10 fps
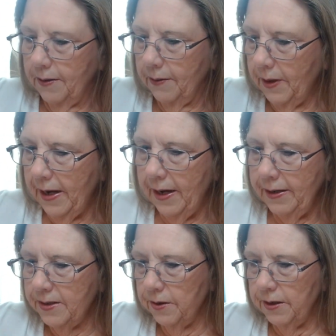Okay,
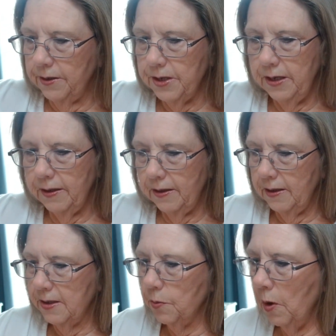so there's
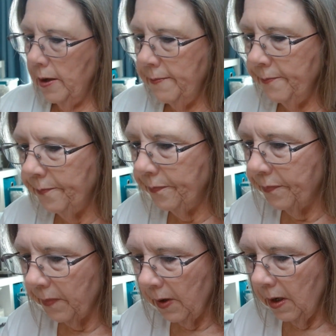this one.
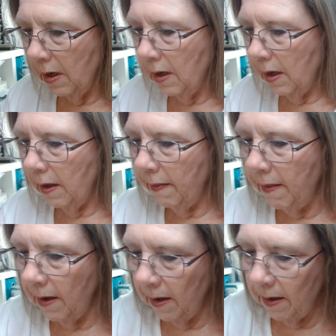And
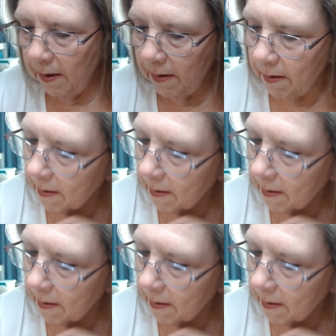then